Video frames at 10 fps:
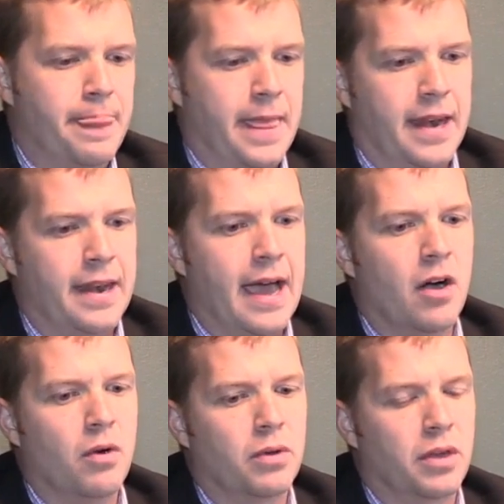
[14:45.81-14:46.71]
And
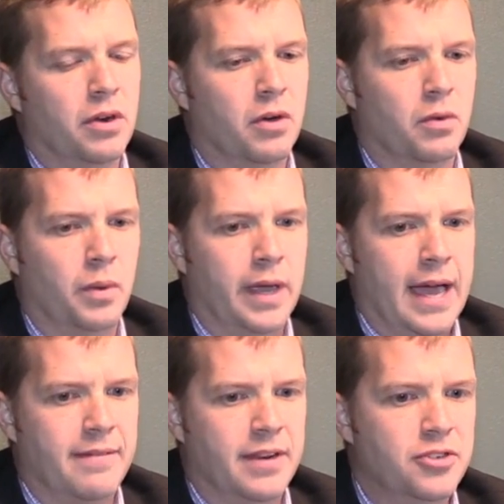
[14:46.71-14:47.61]
now, we
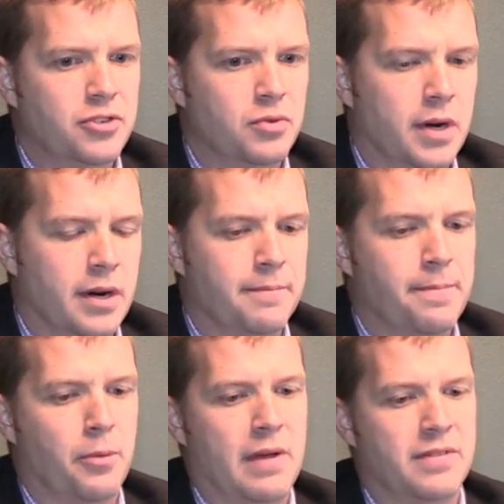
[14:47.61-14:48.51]
have an issue where
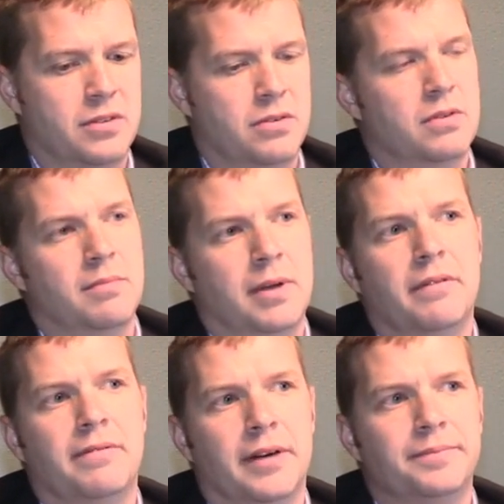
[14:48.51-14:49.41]
we have a sewer in
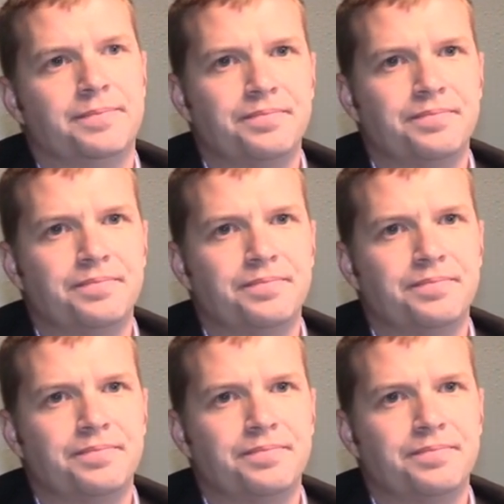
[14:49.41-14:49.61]
Belfair.